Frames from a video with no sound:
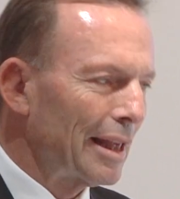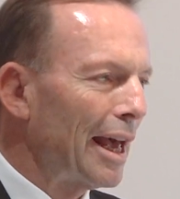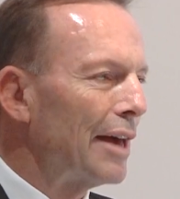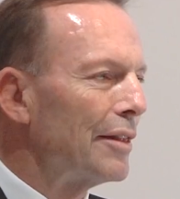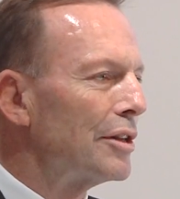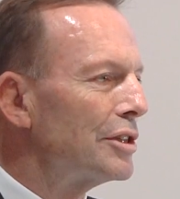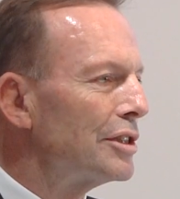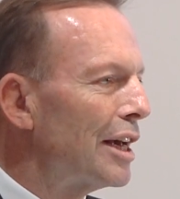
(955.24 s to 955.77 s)

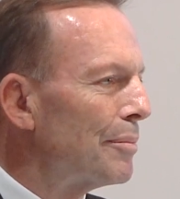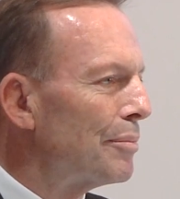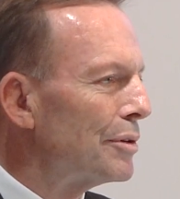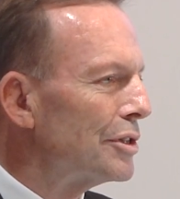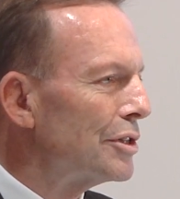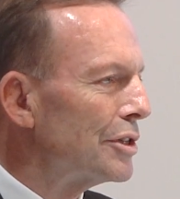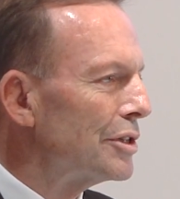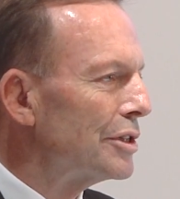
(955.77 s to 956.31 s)
and the
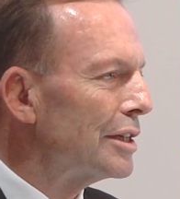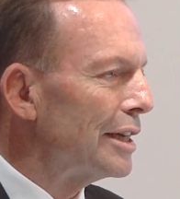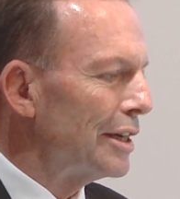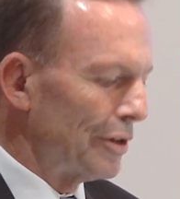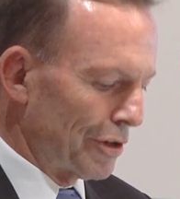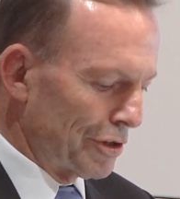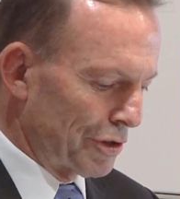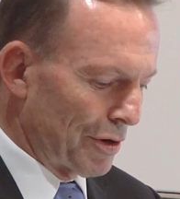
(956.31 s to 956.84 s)
temperatures
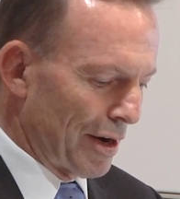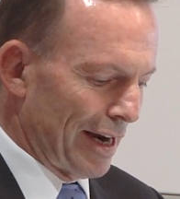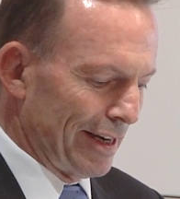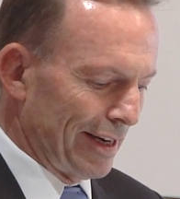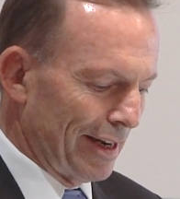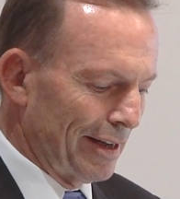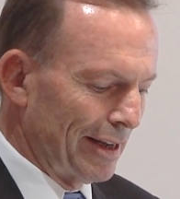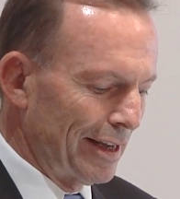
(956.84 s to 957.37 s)
in
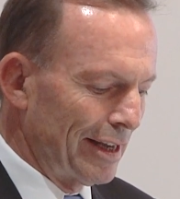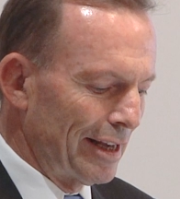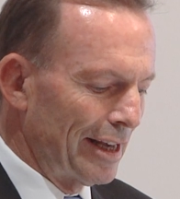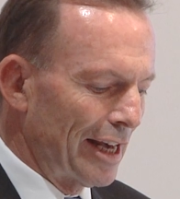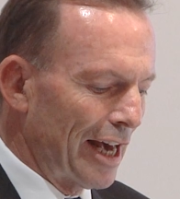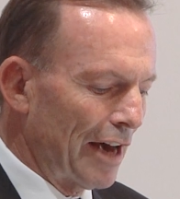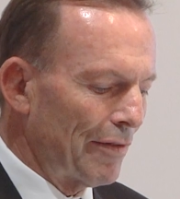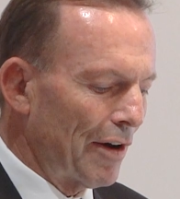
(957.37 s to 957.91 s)
Australia
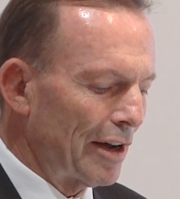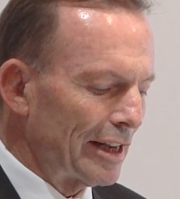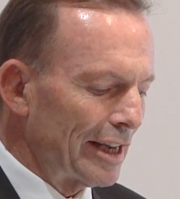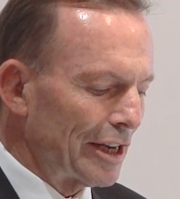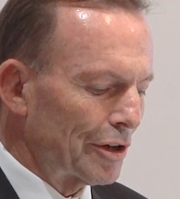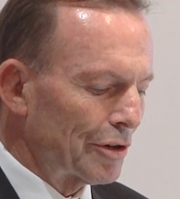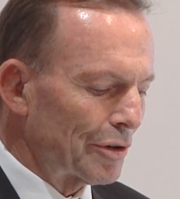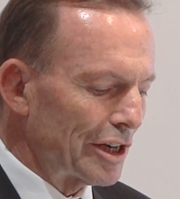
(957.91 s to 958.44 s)
have only
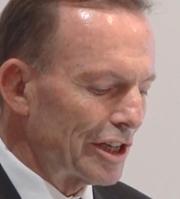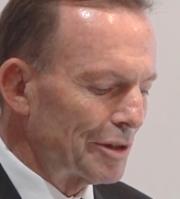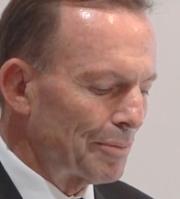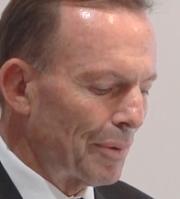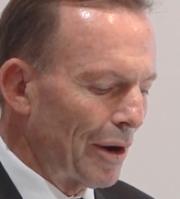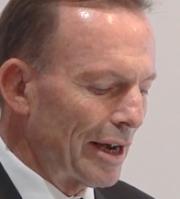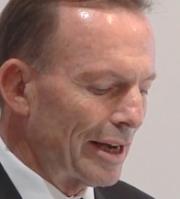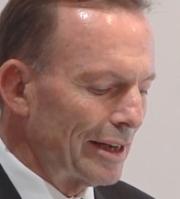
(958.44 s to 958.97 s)
increased
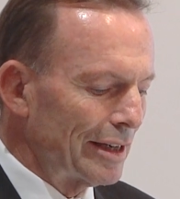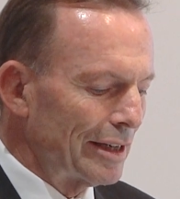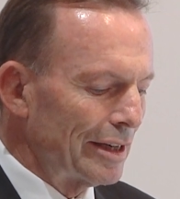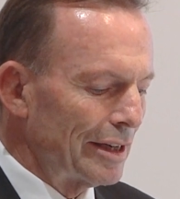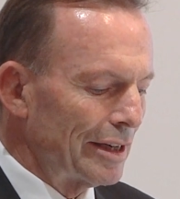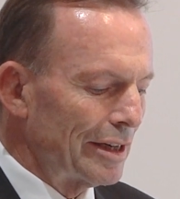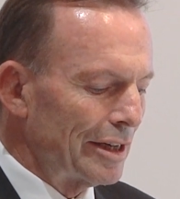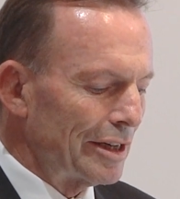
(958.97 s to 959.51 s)
by
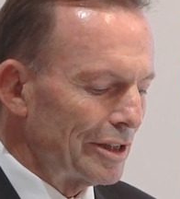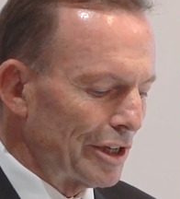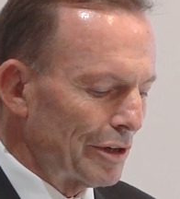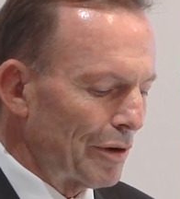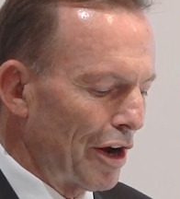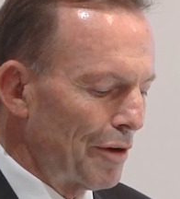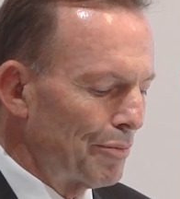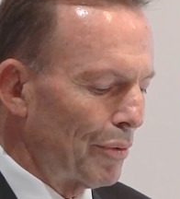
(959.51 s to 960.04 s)

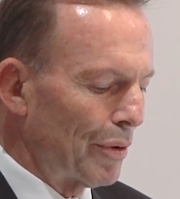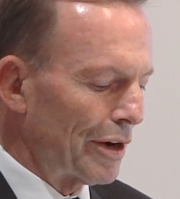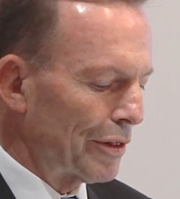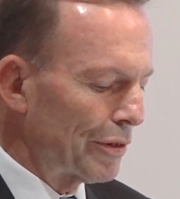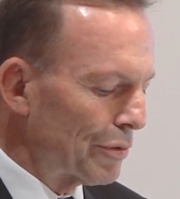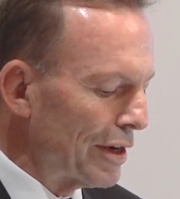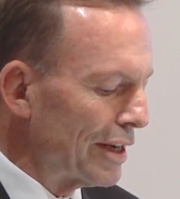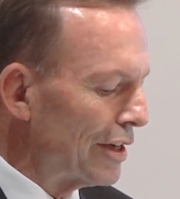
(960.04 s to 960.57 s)

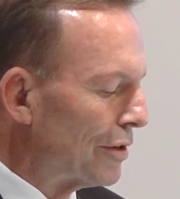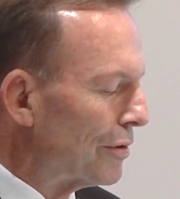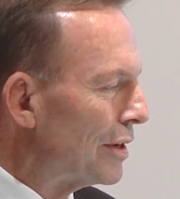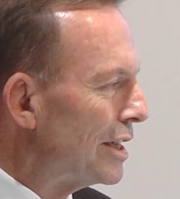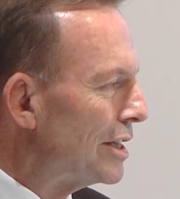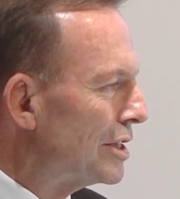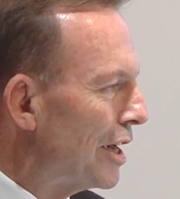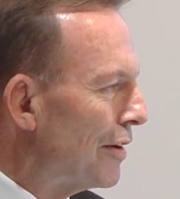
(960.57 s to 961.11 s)
0.3
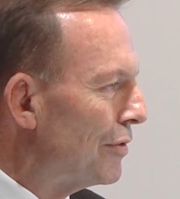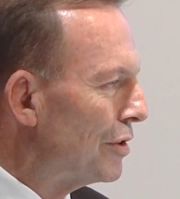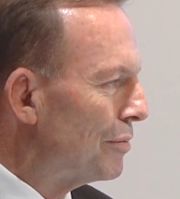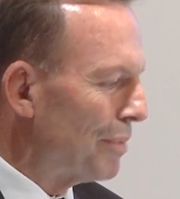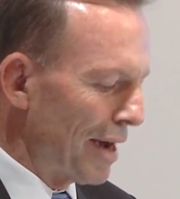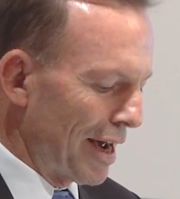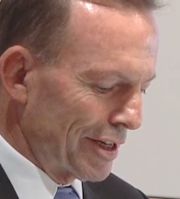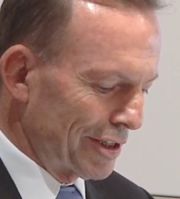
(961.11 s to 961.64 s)
degrees over the
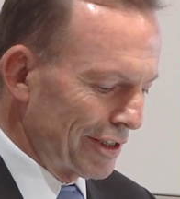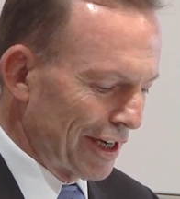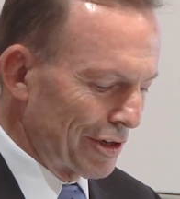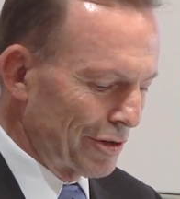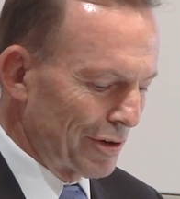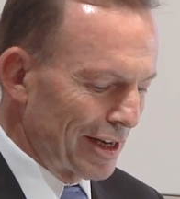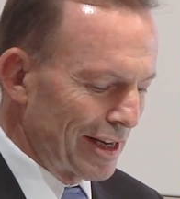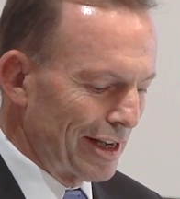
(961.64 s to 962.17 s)
past
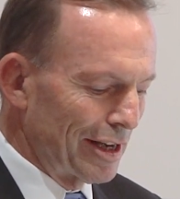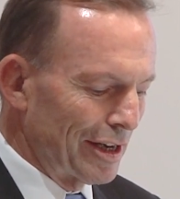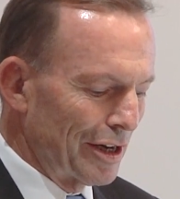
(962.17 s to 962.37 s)
century,